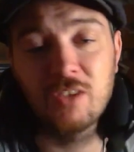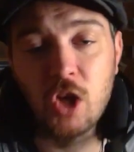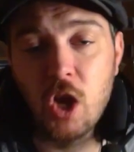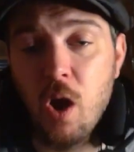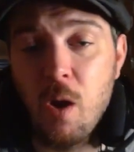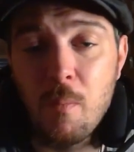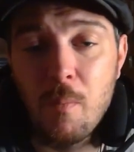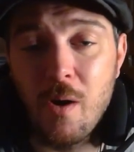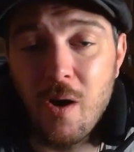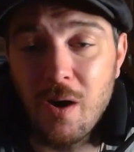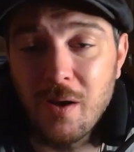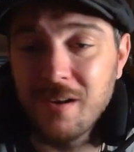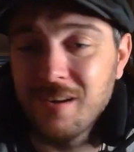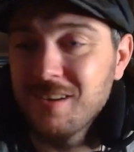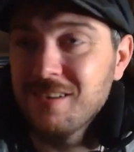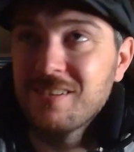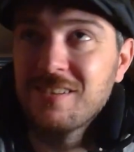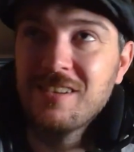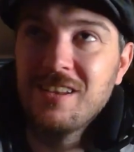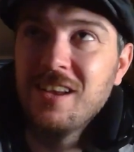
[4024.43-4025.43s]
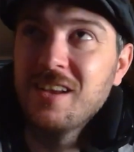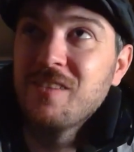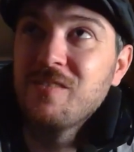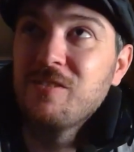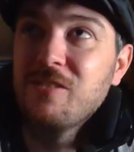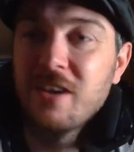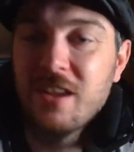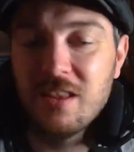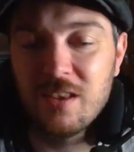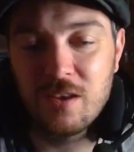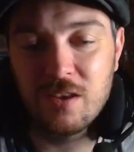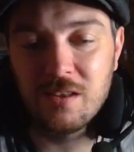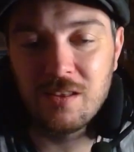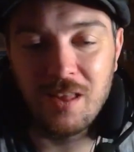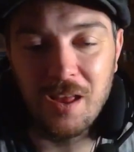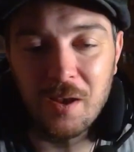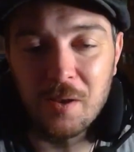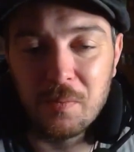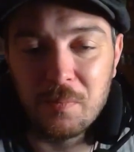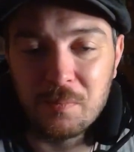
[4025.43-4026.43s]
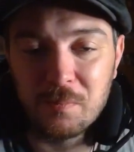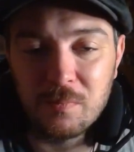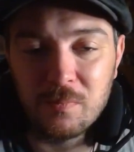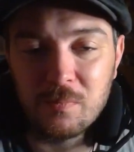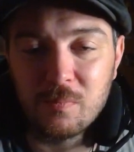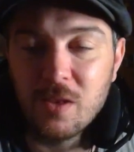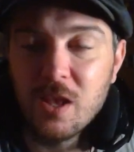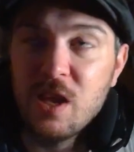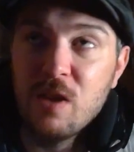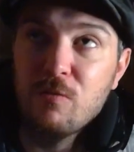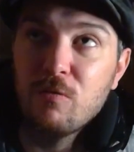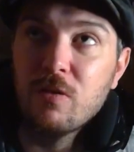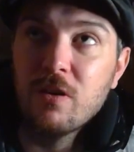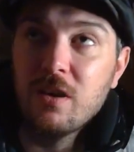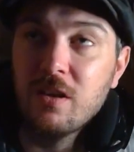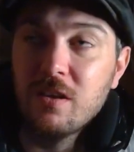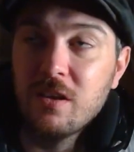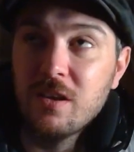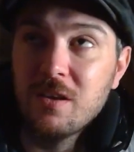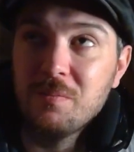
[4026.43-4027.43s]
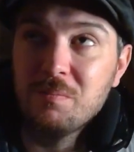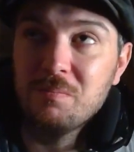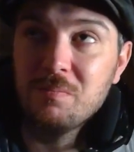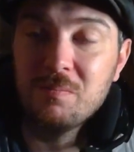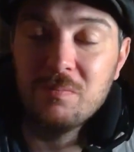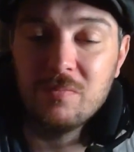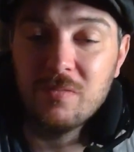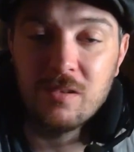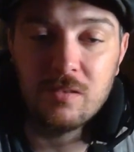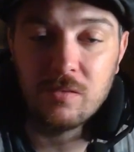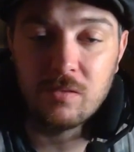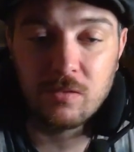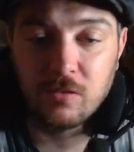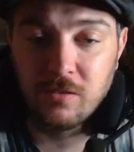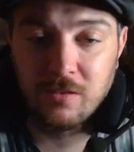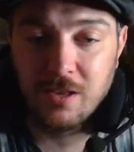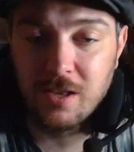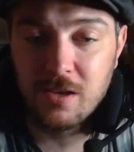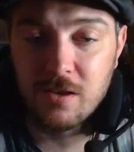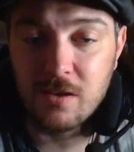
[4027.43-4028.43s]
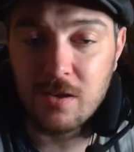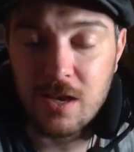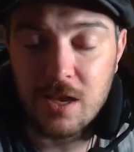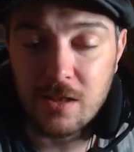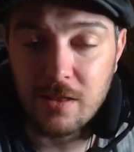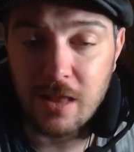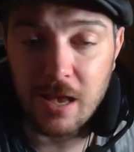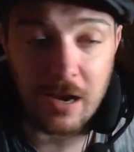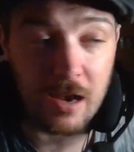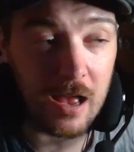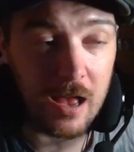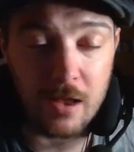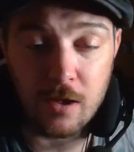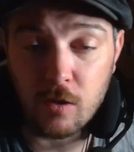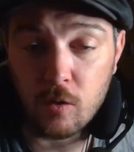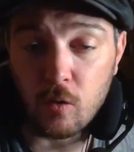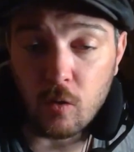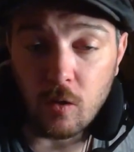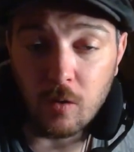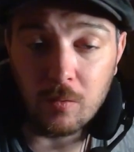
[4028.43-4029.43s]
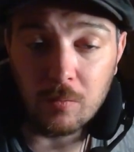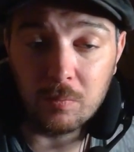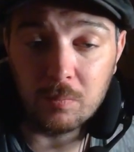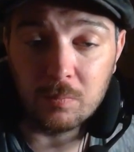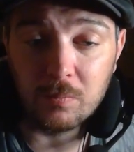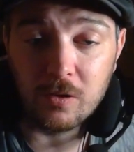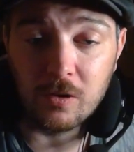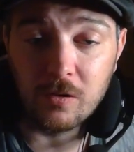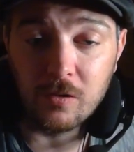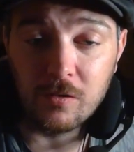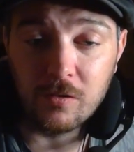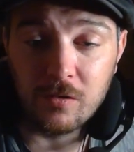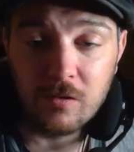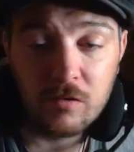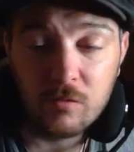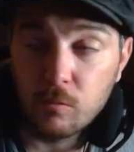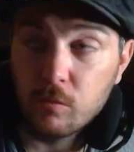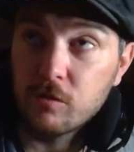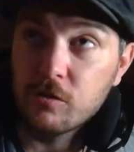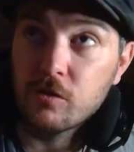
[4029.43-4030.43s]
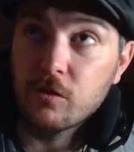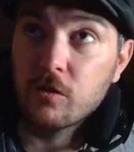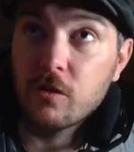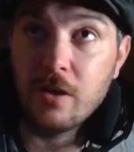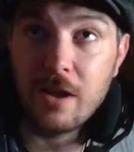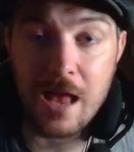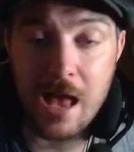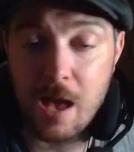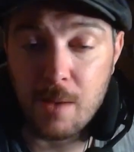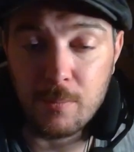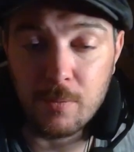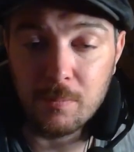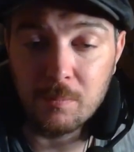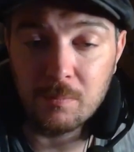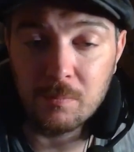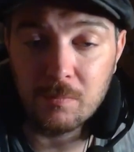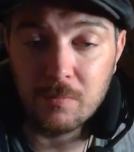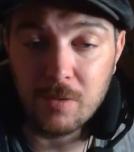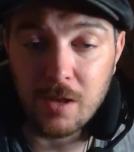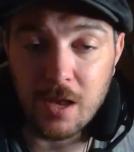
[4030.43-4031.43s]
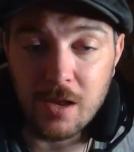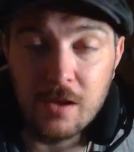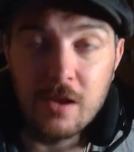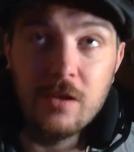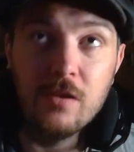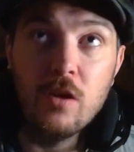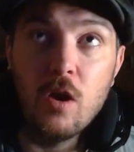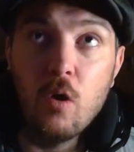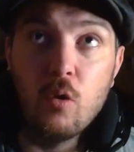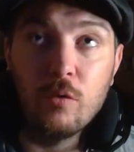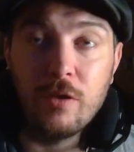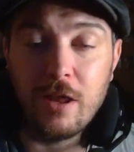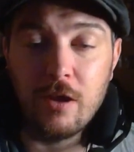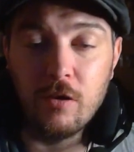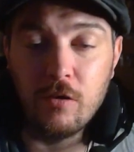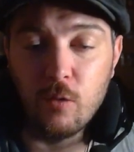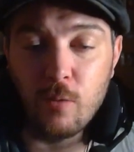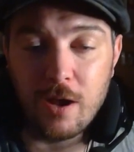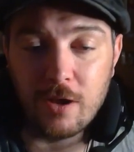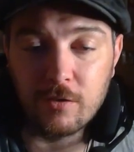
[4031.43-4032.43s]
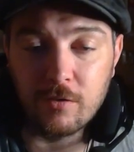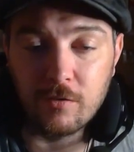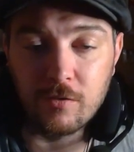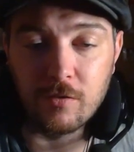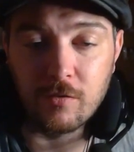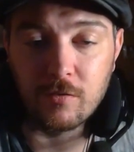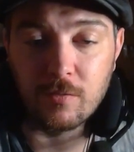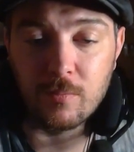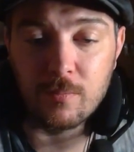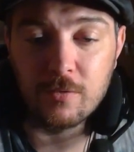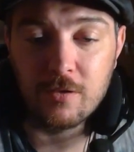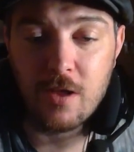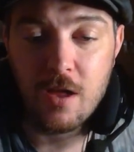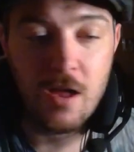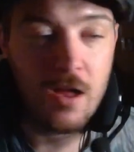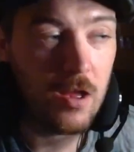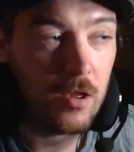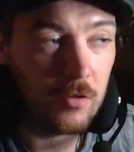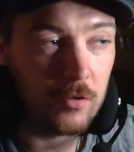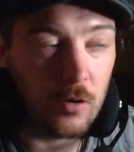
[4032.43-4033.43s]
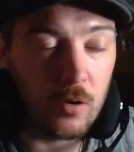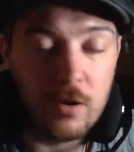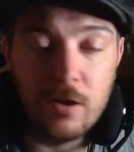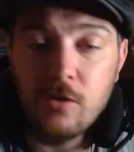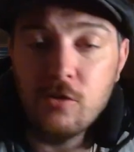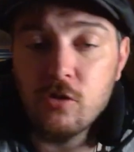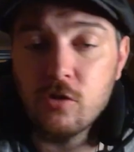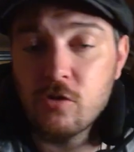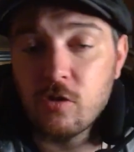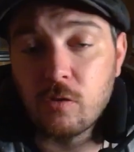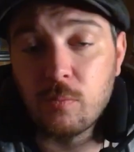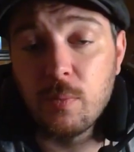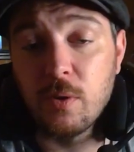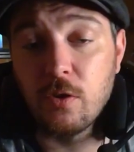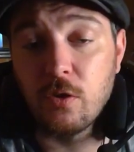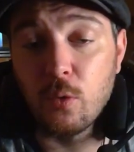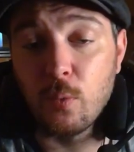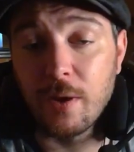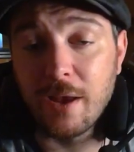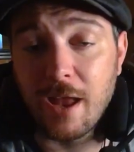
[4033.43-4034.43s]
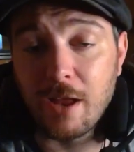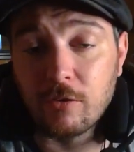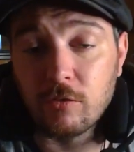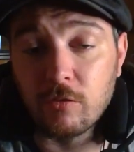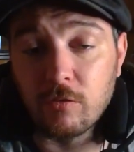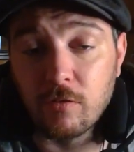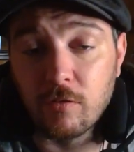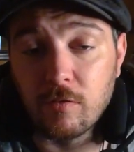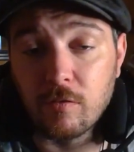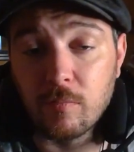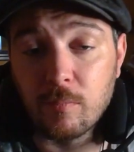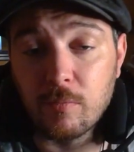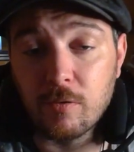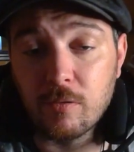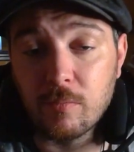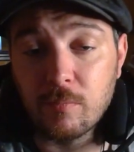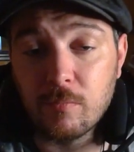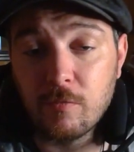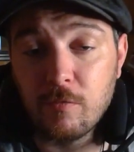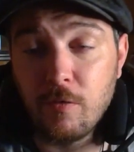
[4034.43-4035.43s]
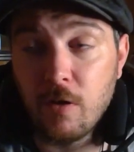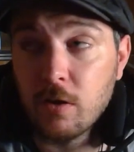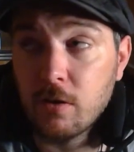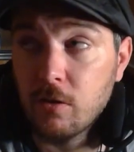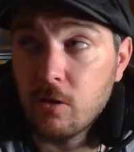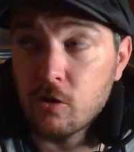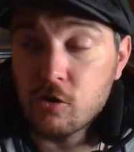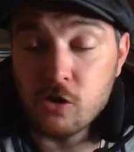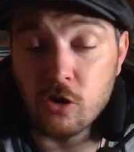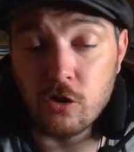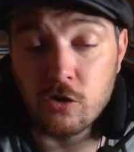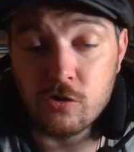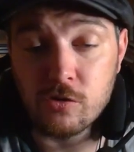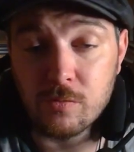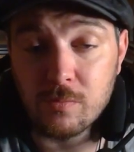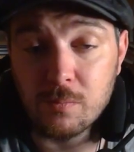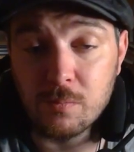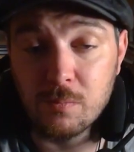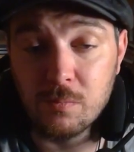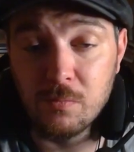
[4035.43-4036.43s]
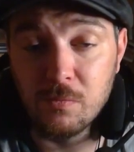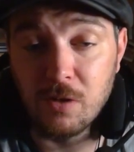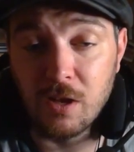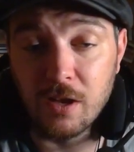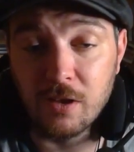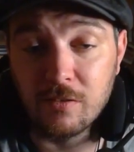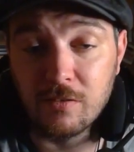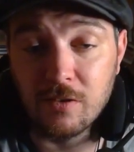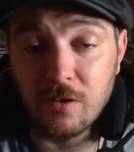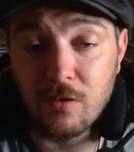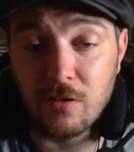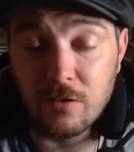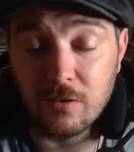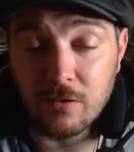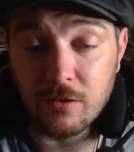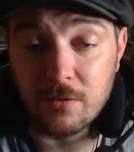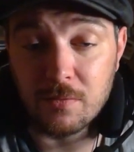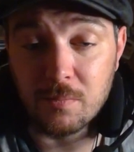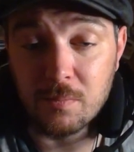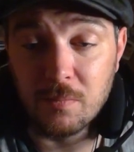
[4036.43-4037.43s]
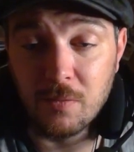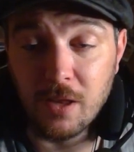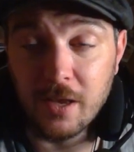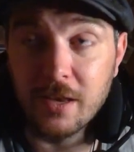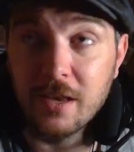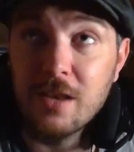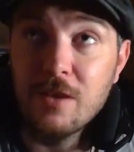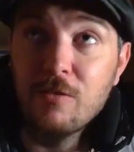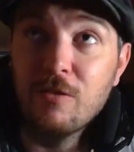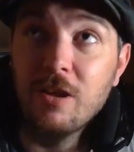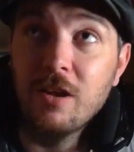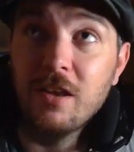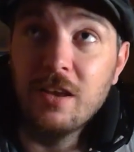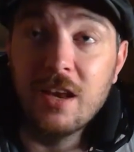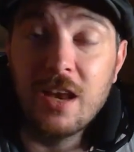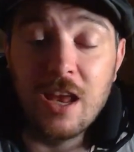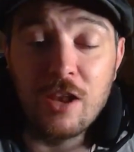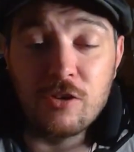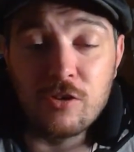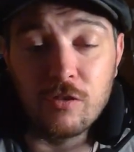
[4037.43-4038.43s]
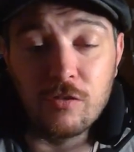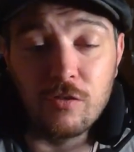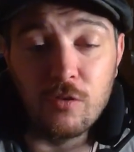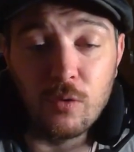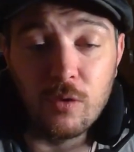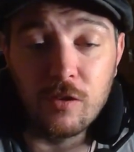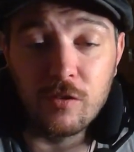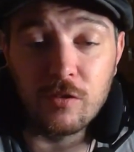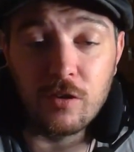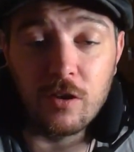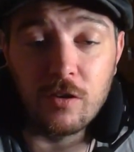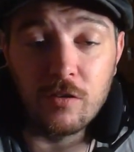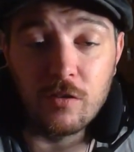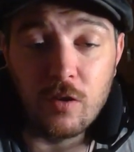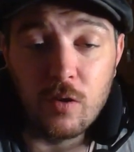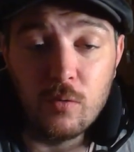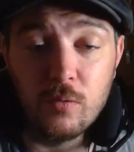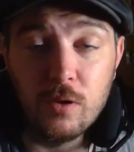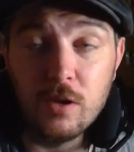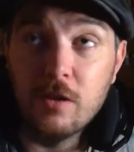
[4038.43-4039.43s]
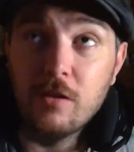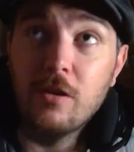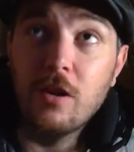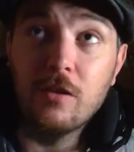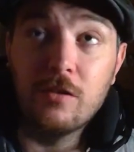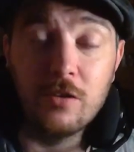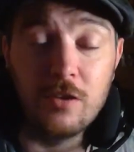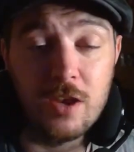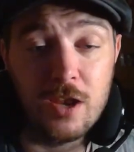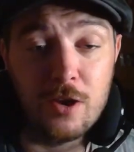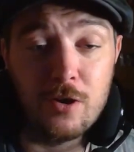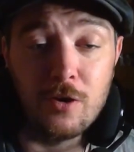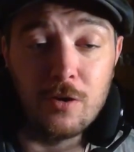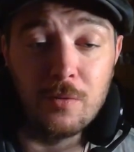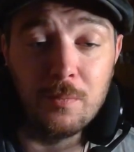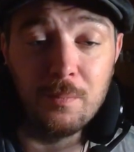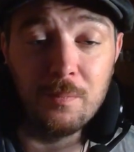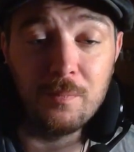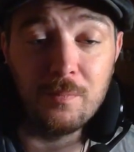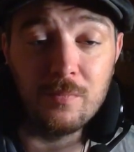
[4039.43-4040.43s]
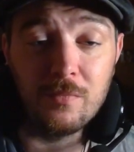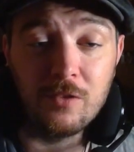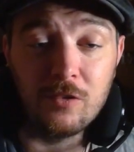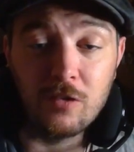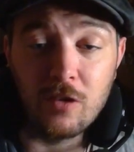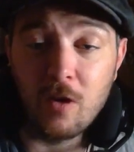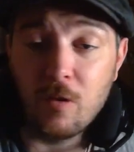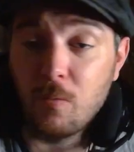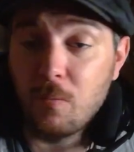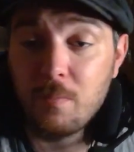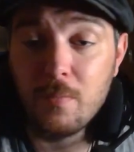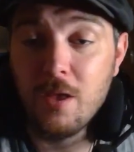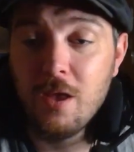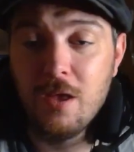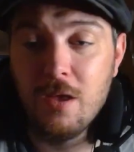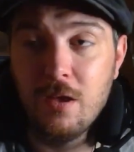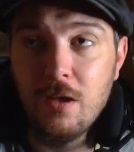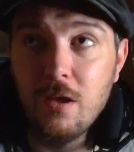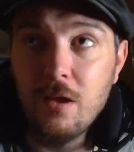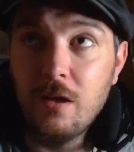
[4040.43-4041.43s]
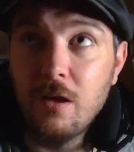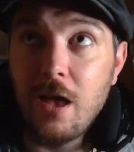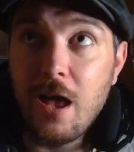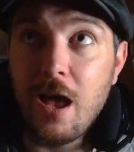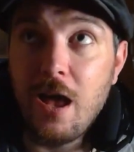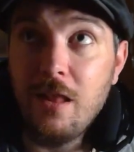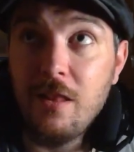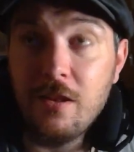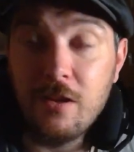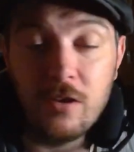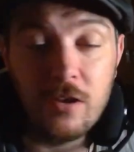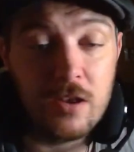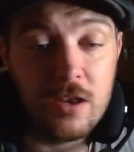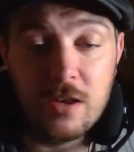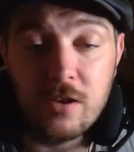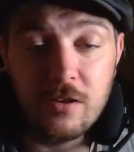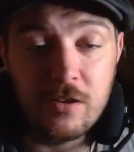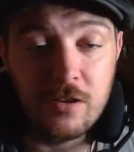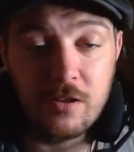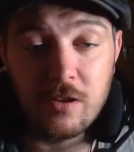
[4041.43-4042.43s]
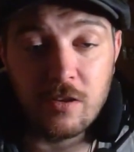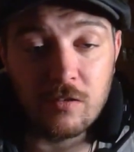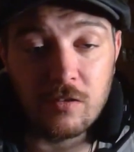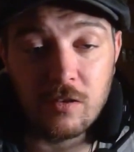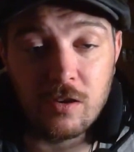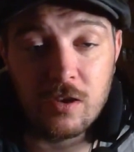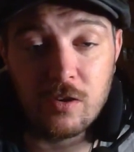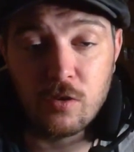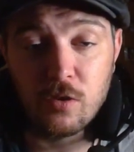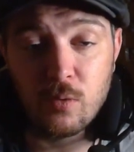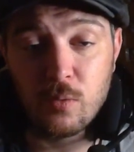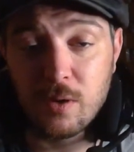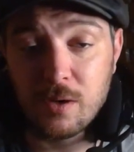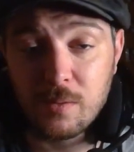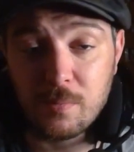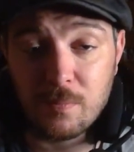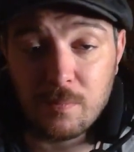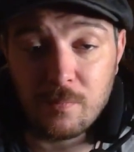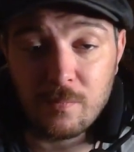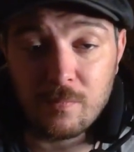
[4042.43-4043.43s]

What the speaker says: Come on. This is like, really, like, he really didn't need that guy at all. Because this was just going to happen. And he knows how to do exorcisms. So he should just be doing exorcisms. Fuck the church. Like, seriously. Like, he really can't just do this on his own. He does it here. So, and then doesn't he do it?